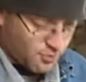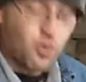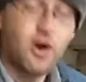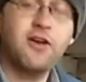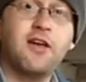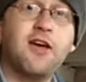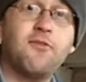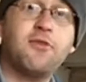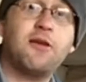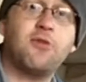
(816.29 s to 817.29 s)
One, you give
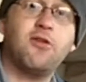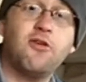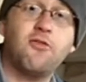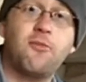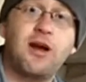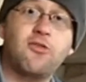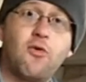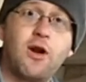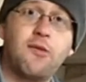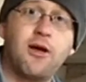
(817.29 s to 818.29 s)
them something to do for about
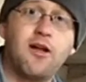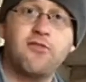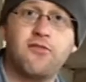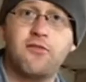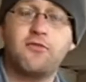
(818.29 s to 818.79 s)
20 minutes.